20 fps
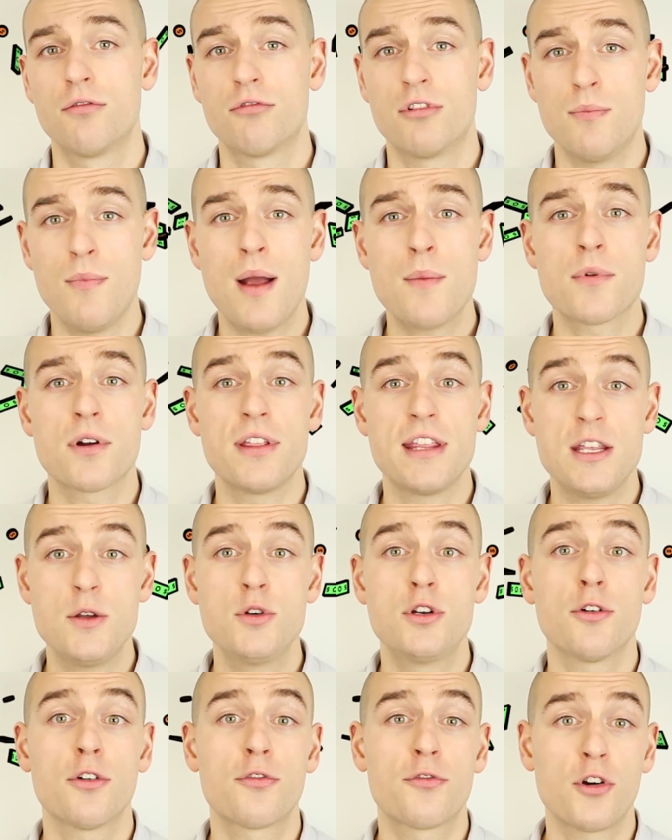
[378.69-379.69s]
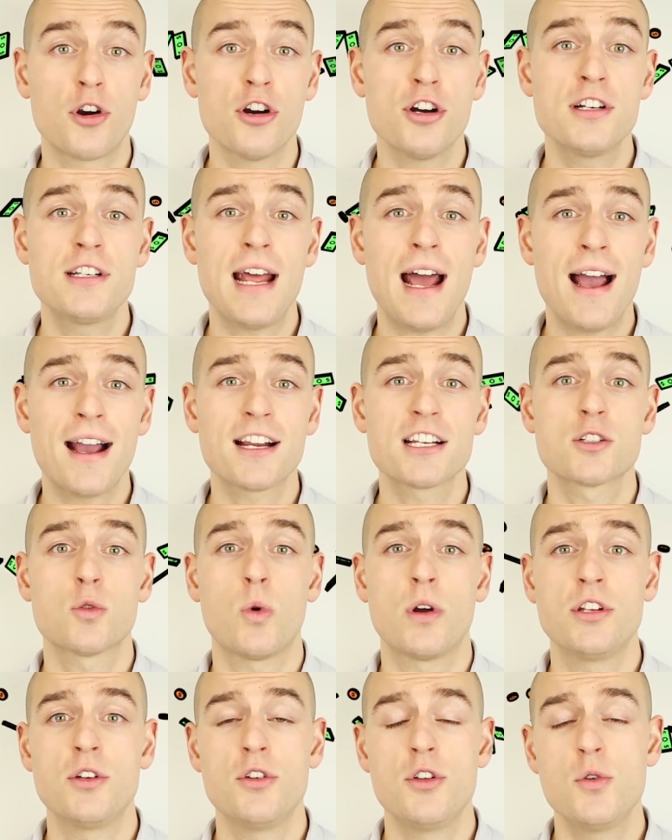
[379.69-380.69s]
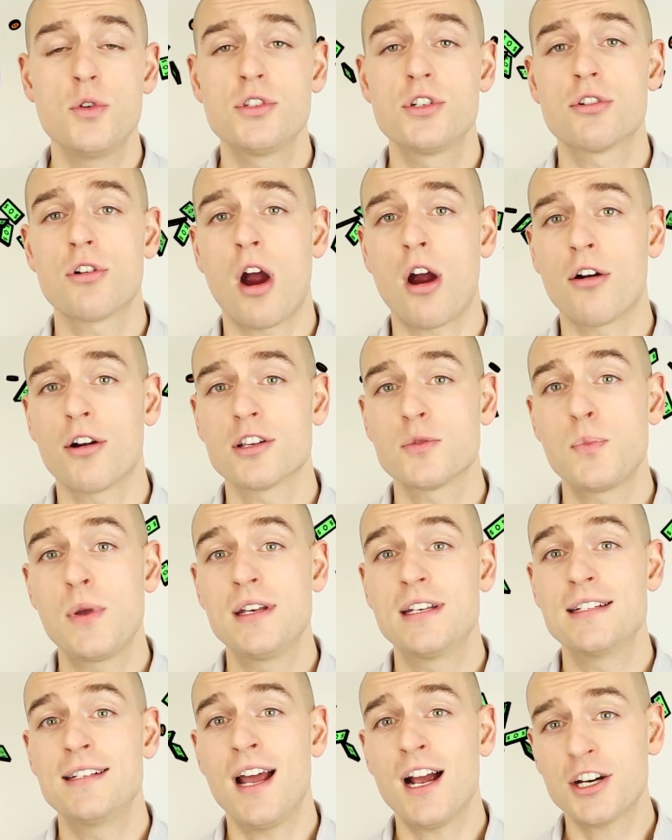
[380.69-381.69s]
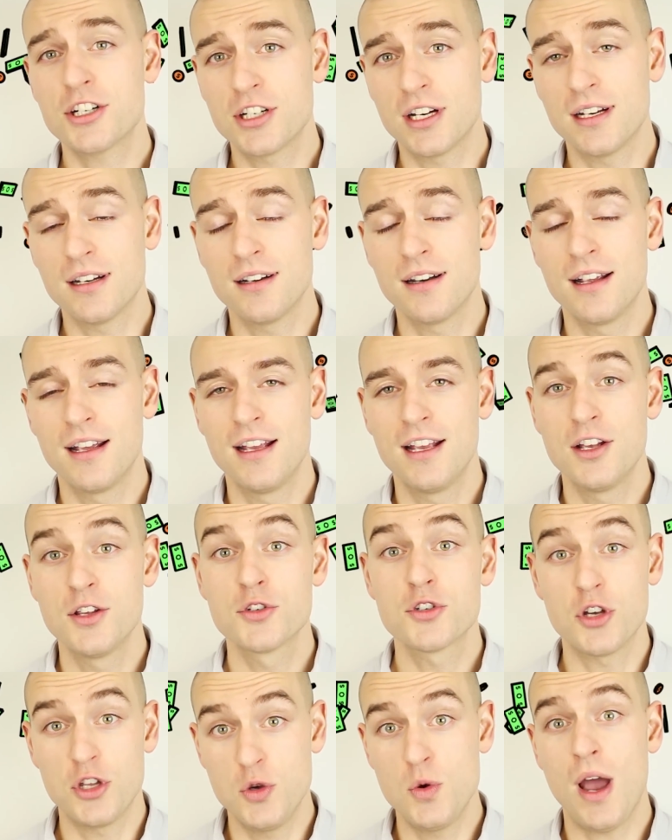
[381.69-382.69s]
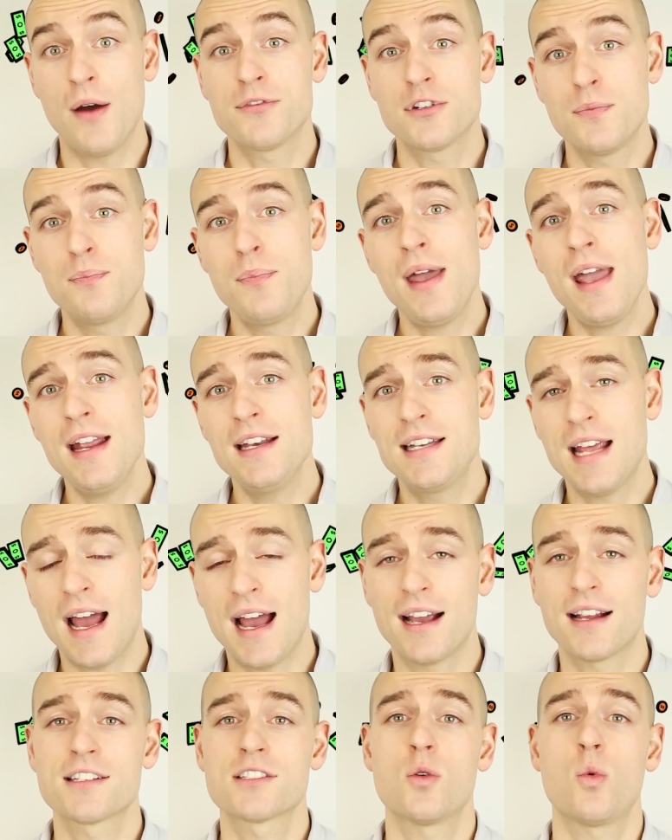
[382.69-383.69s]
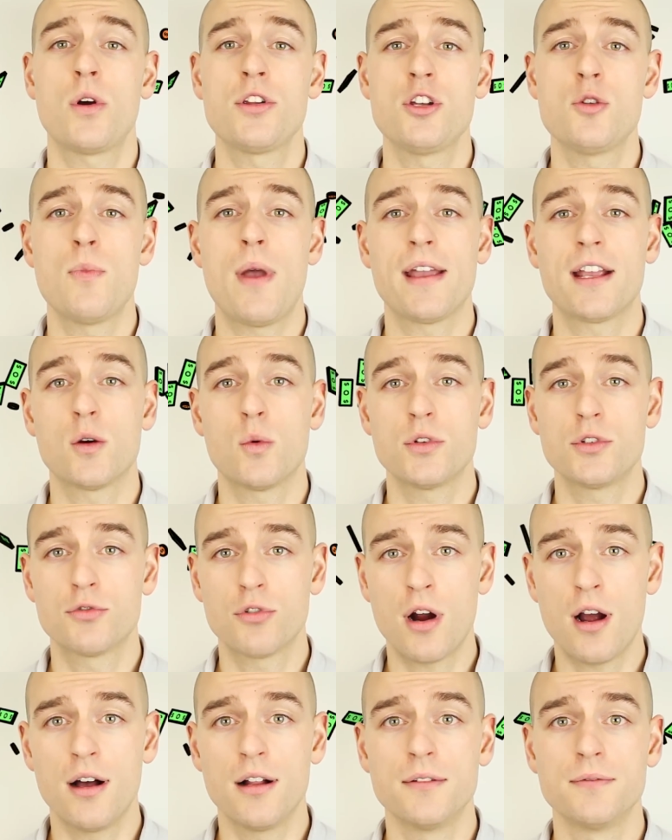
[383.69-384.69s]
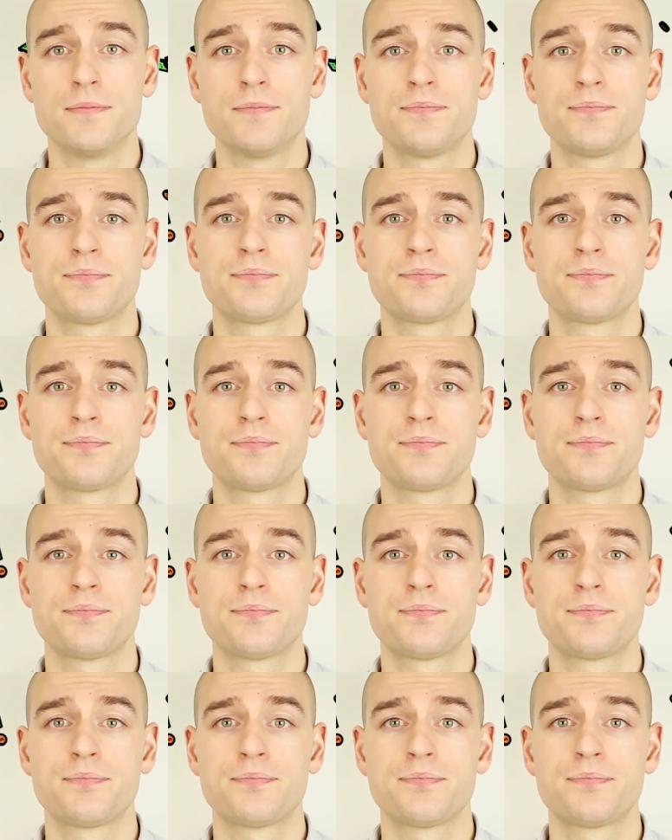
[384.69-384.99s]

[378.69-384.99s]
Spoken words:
Remember that you deferred tax when you used your RRSP deduction, so you have to pay tax when you make a withdrawal.